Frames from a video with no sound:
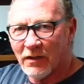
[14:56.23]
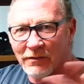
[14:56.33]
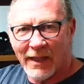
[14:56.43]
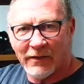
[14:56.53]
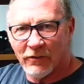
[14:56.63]

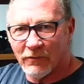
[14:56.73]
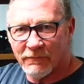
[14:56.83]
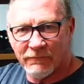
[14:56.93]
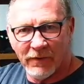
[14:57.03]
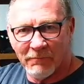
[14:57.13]
later
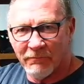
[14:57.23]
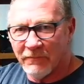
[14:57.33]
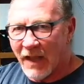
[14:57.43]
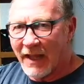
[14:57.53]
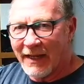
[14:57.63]
from
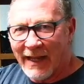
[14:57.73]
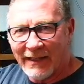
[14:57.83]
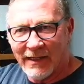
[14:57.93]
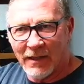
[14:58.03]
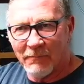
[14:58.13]
9
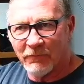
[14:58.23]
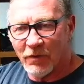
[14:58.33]
a.m.